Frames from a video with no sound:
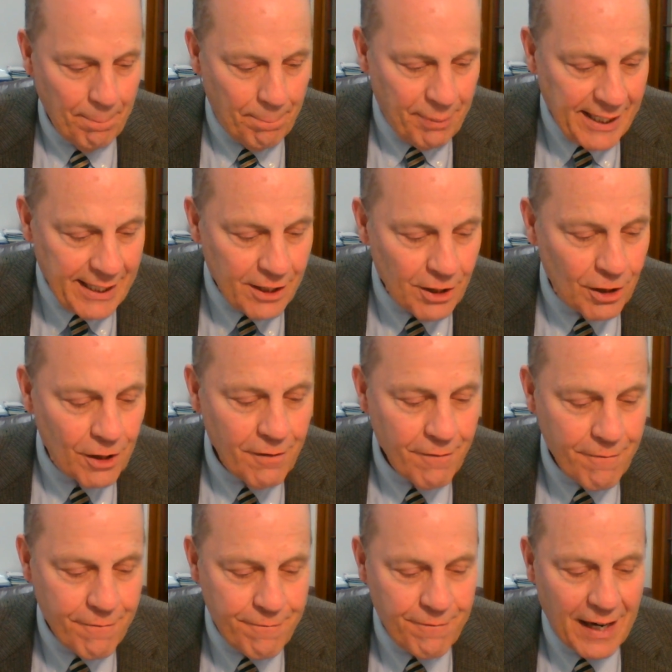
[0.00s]
Peter
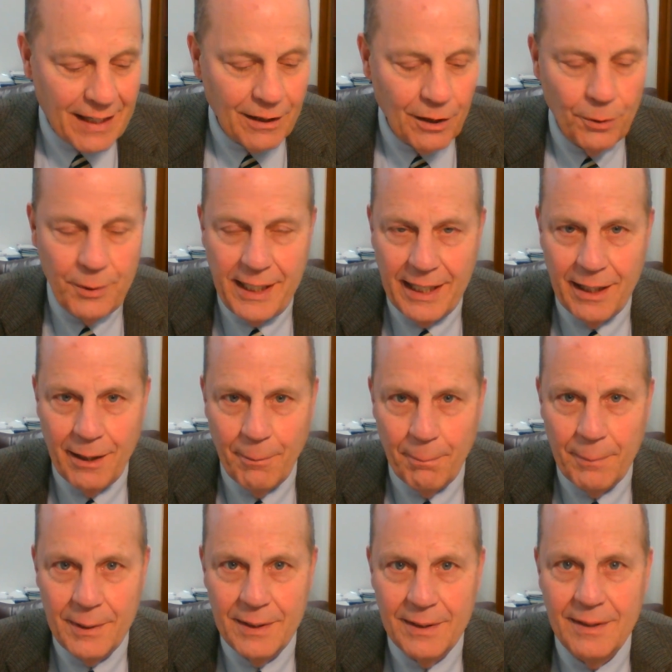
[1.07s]
followed
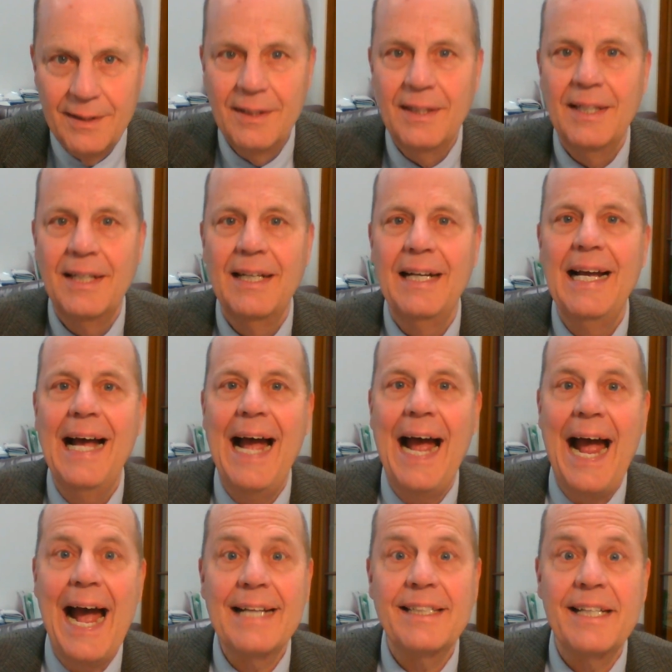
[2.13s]
him
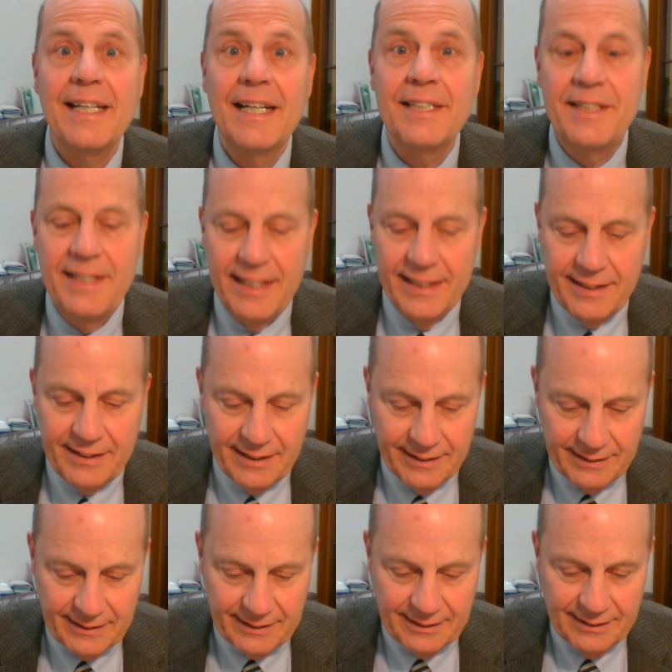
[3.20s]
at a
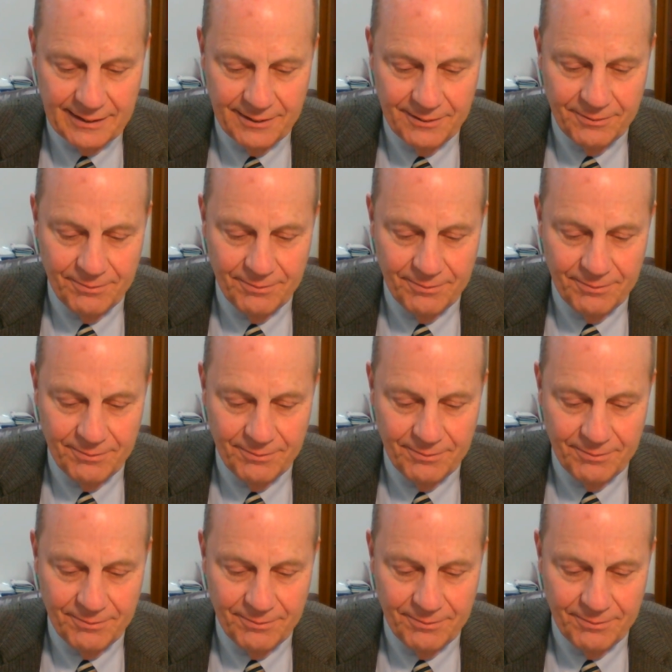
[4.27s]
distance.